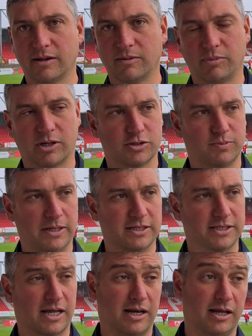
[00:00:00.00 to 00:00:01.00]
because players
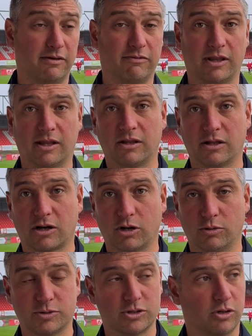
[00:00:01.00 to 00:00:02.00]
aren't leaving the
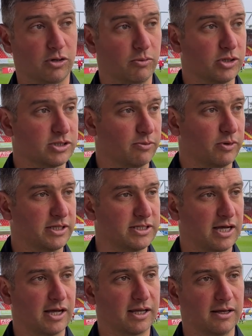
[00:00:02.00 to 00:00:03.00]
clubs or the ones that we
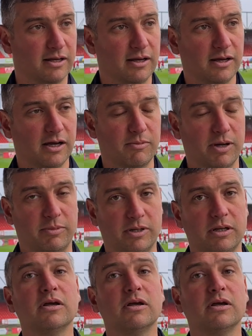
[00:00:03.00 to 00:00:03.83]
target and maybe